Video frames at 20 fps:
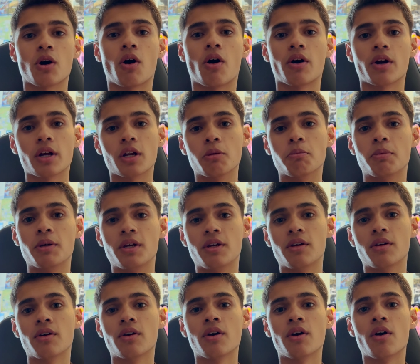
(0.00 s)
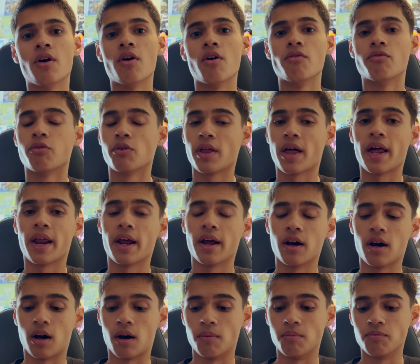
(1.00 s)
are going to be for
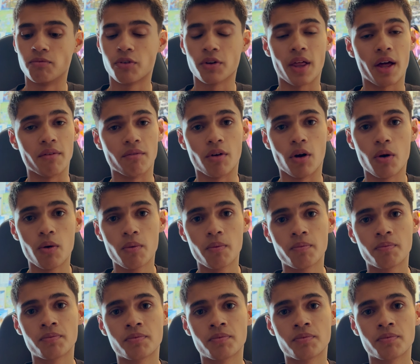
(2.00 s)
that row.